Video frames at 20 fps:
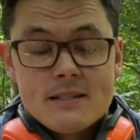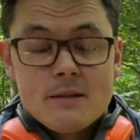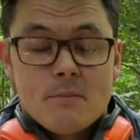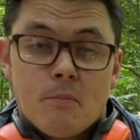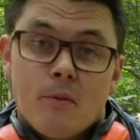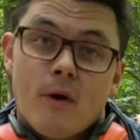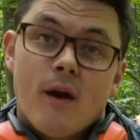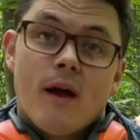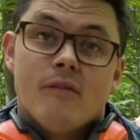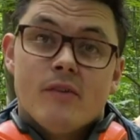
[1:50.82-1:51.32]
is
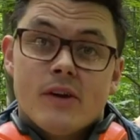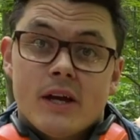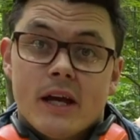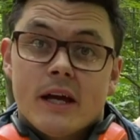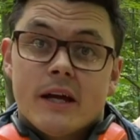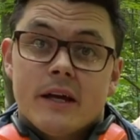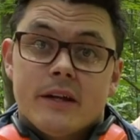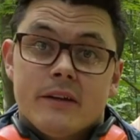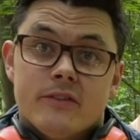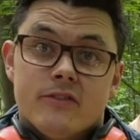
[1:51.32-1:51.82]
in private
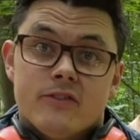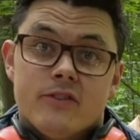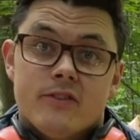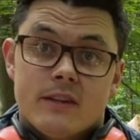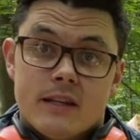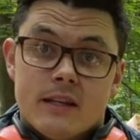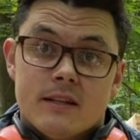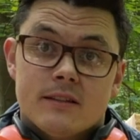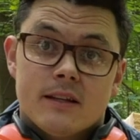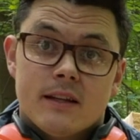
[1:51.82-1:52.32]
gardens
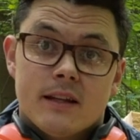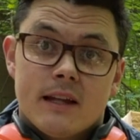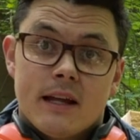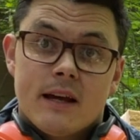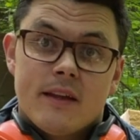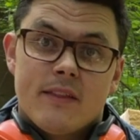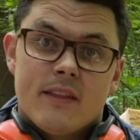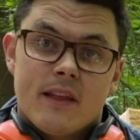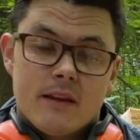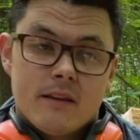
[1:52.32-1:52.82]
and things like
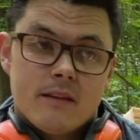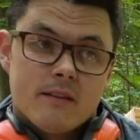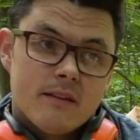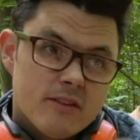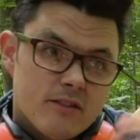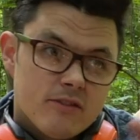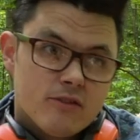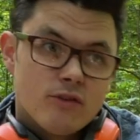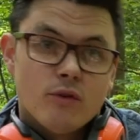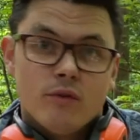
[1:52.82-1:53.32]
that, and then
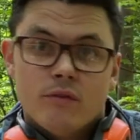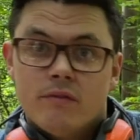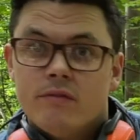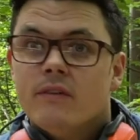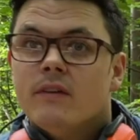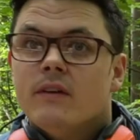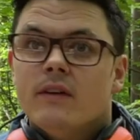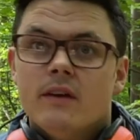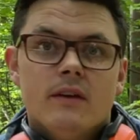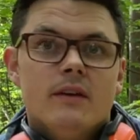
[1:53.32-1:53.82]
there's sort
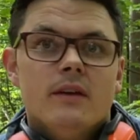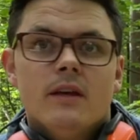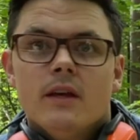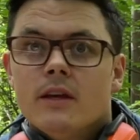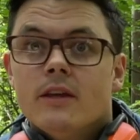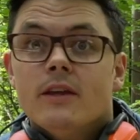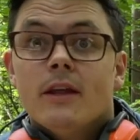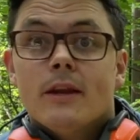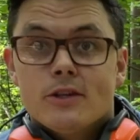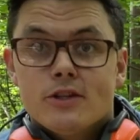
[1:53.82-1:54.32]
of
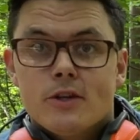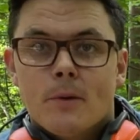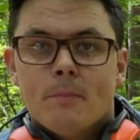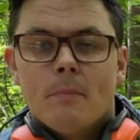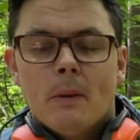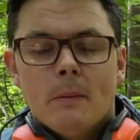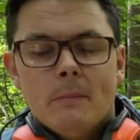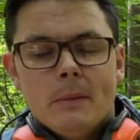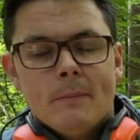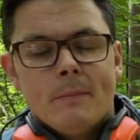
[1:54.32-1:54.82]

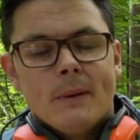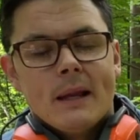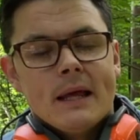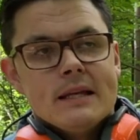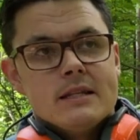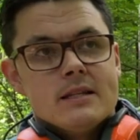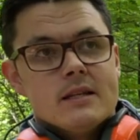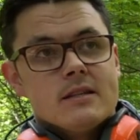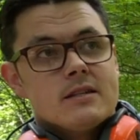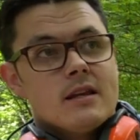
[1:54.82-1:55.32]
some public
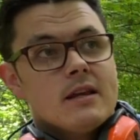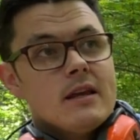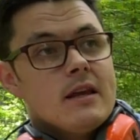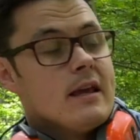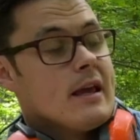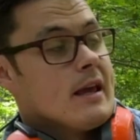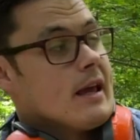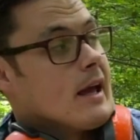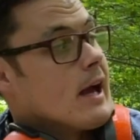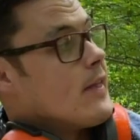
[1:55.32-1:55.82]
places.
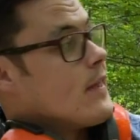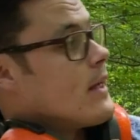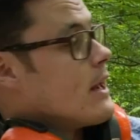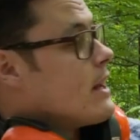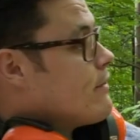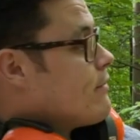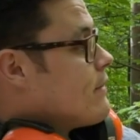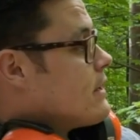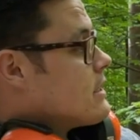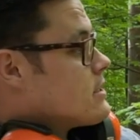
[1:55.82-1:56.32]
And
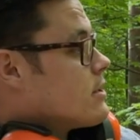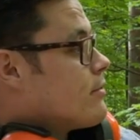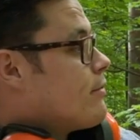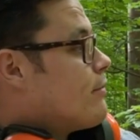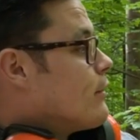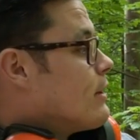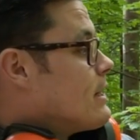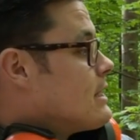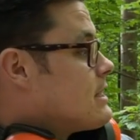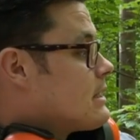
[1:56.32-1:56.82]
then if it's a
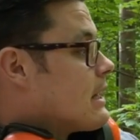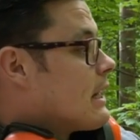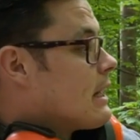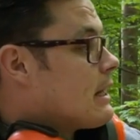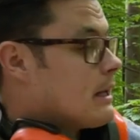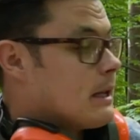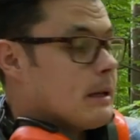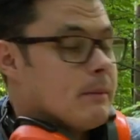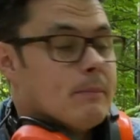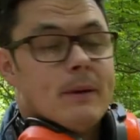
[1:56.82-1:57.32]

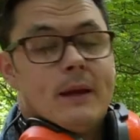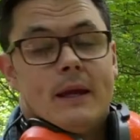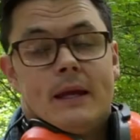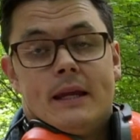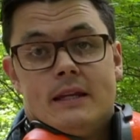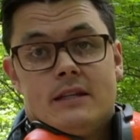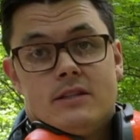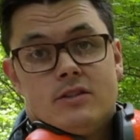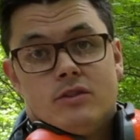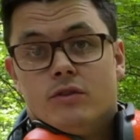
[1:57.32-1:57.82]
freestanding
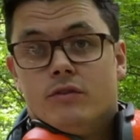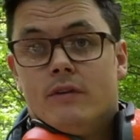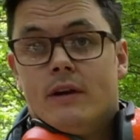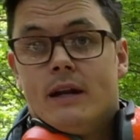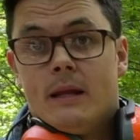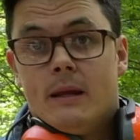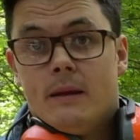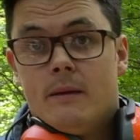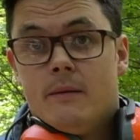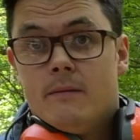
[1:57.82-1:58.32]
piece or
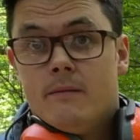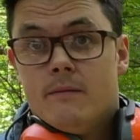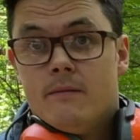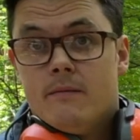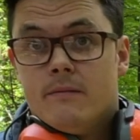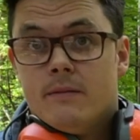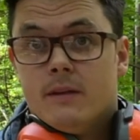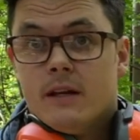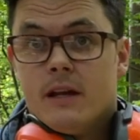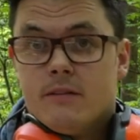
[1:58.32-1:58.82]
any,
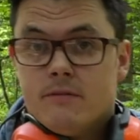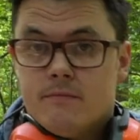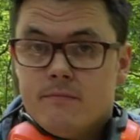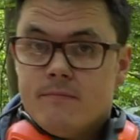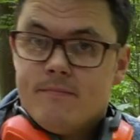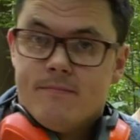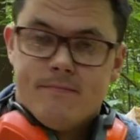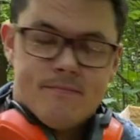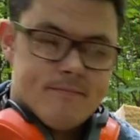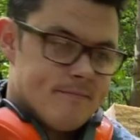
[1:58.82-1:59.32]

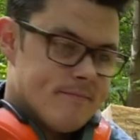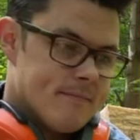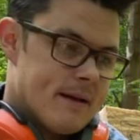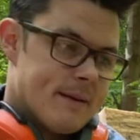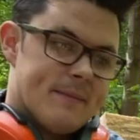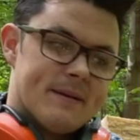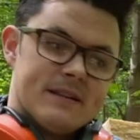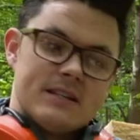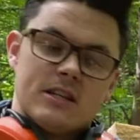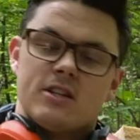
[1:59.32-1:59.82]

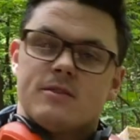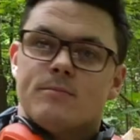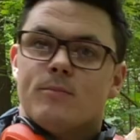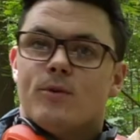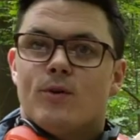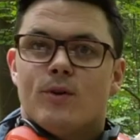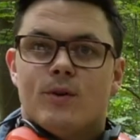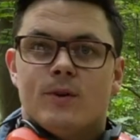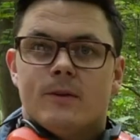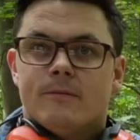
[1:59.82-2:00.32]
maybe it's a
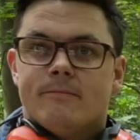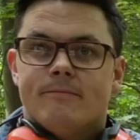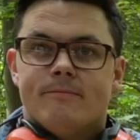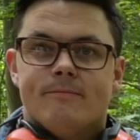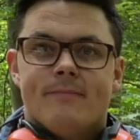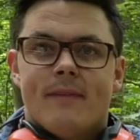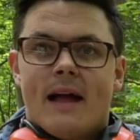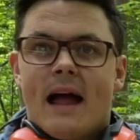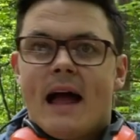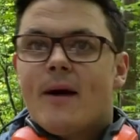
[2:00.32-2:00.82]
small
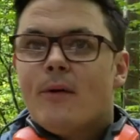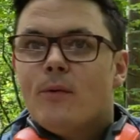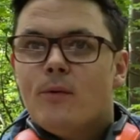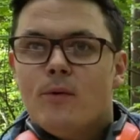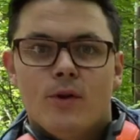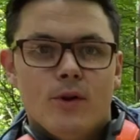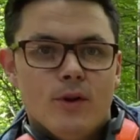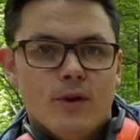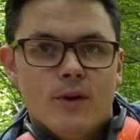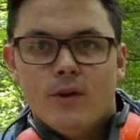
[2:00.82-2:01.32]

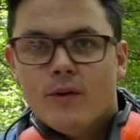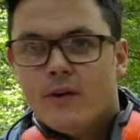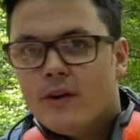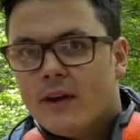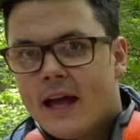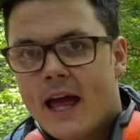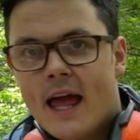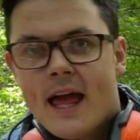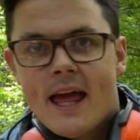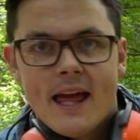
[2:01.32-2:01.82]
owl
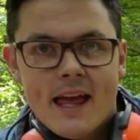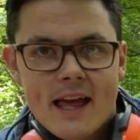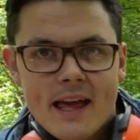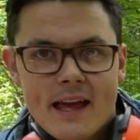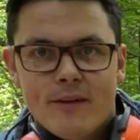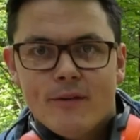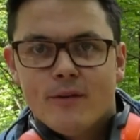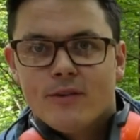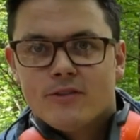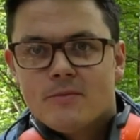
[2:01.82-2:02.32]
or a
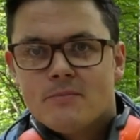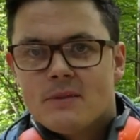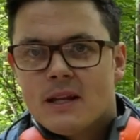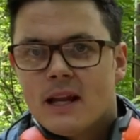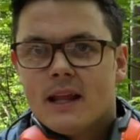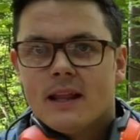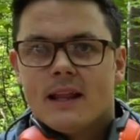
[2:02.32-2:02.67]
hare or something